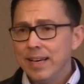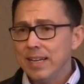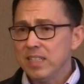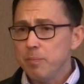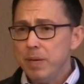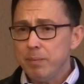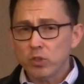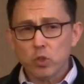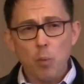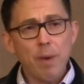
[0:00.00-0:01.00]
And I see
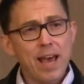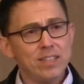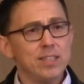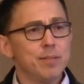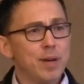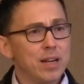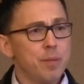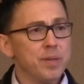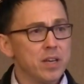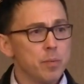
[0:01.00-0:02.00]
people so passionate about
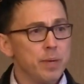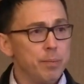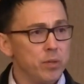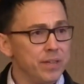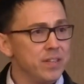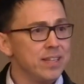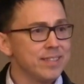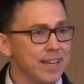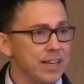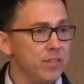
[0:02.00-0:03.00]
helping other people, even in
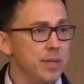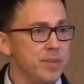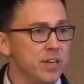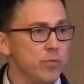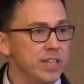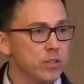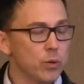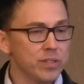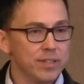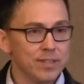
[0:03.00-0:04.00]
the setting of limited
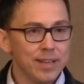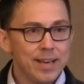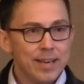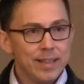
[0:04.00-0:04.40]
resources,